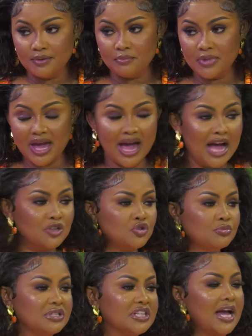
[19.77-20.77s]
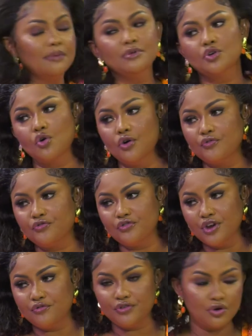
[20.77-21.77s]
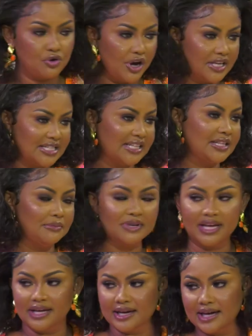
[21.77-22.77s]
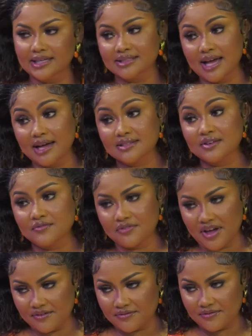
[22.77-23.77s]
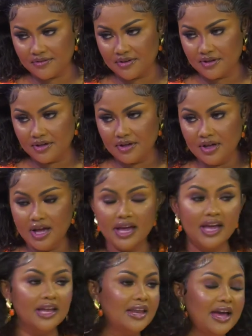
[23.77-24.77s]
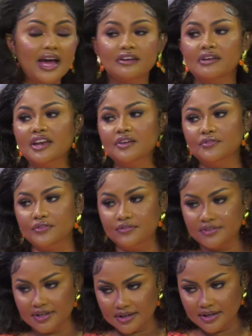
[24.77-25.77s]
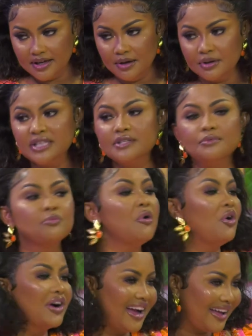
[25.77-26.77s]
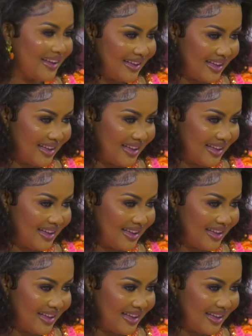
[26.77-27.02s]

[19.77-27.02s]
Me answer me sick and call free if you call Saturn near can a thousand five. Eh, nine hundred and fifty. Intimate walker.